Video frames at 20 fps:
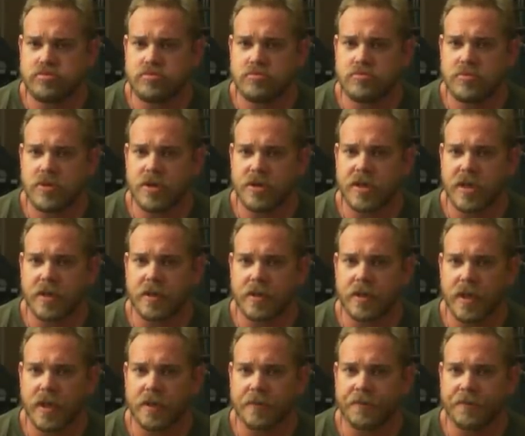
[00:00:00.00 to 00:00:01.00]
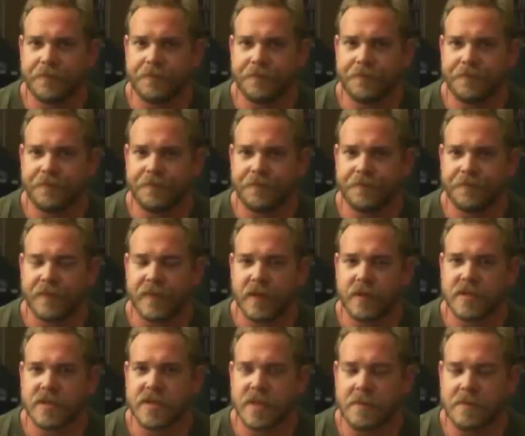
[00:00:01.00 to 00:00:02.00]
What was the other thing? There was
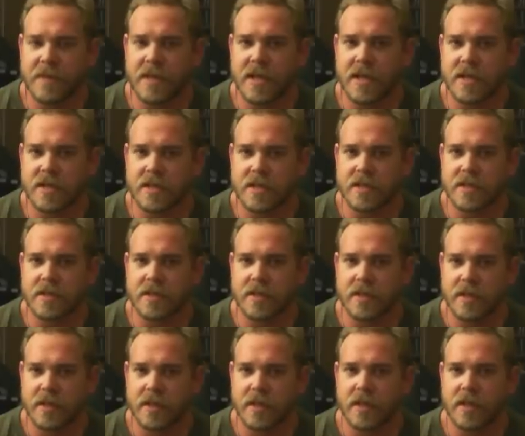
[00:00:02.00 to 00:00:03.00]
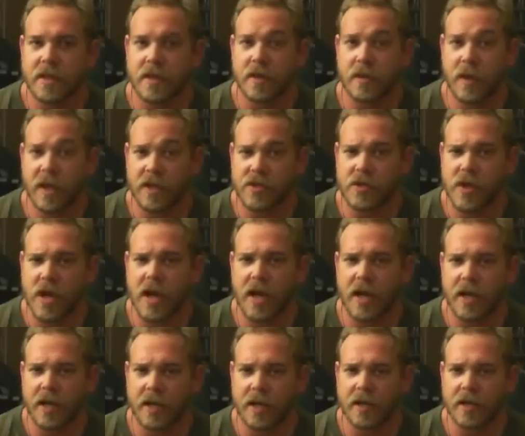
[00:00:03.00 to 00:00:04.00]
something else. Quick
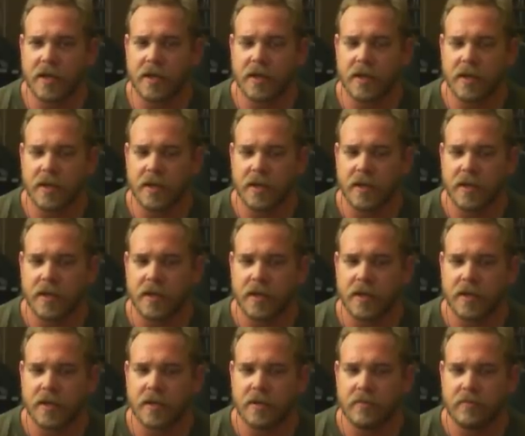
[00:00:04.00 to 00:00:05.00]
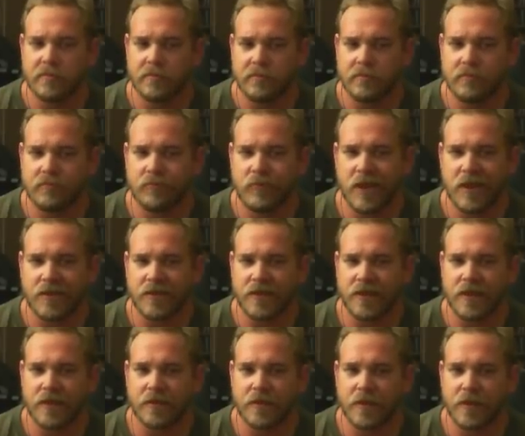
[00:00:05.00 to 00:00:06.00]
drying. Not
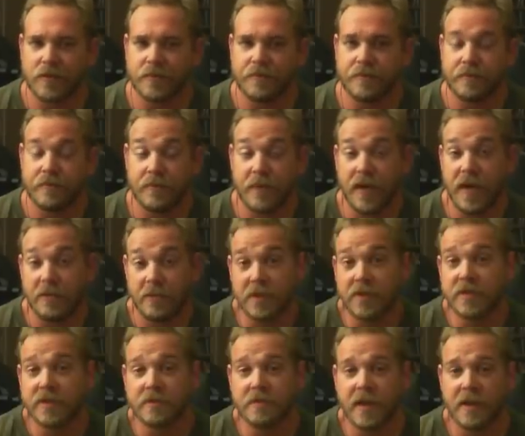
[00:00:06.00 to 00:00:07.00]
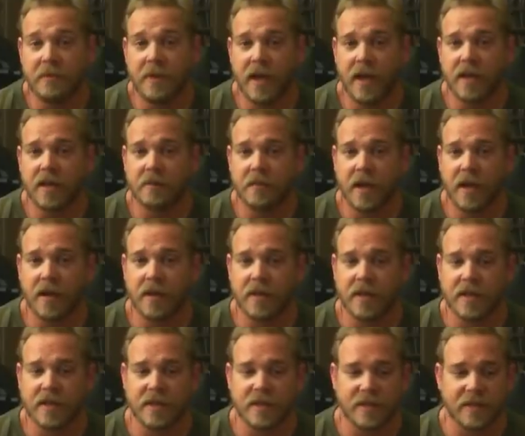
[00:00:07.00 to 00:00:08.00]
see-through. I'm losing my mind, apparently,
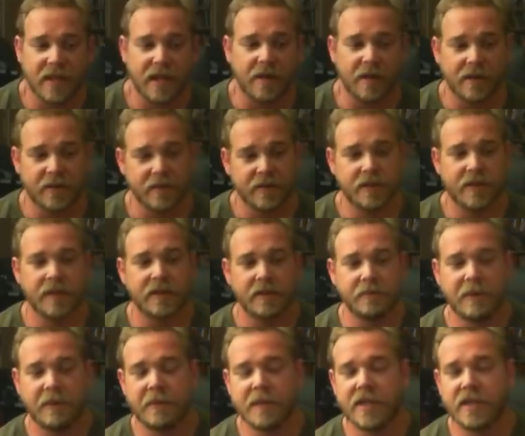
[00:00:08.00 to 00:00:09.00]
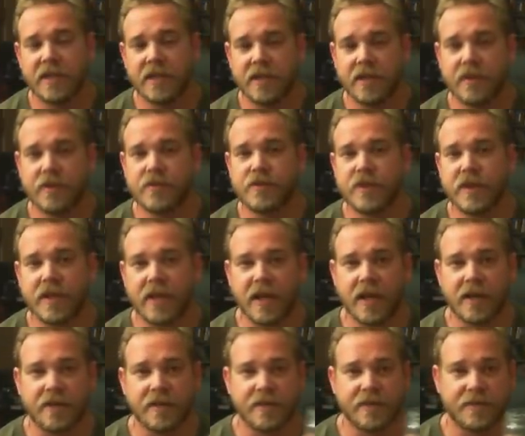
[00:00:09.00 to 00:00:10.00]
at this hour. Maybe I need another drink out
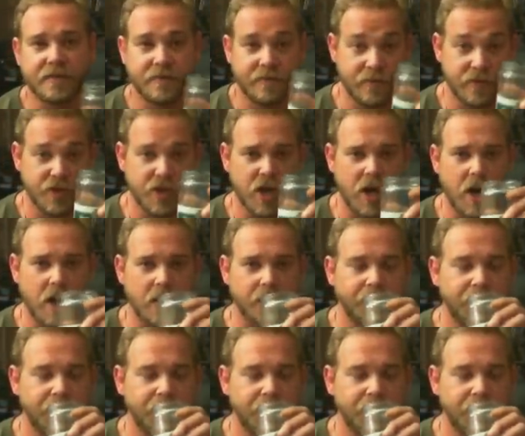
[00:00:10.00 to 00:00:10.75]
of this jar.